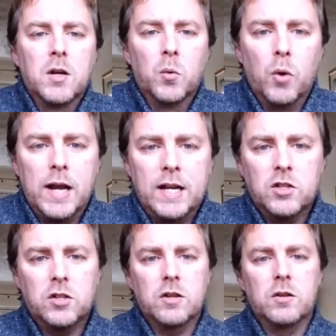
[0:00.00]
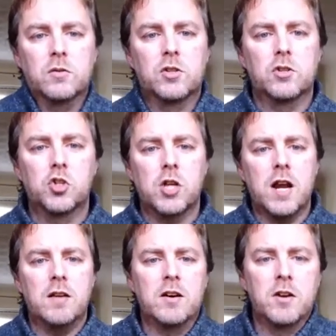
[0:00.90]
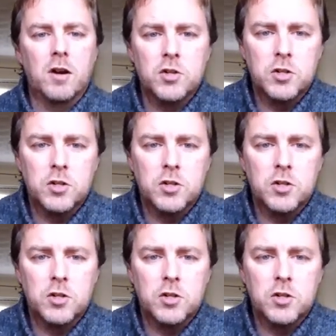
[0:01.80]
willing to share their knowledge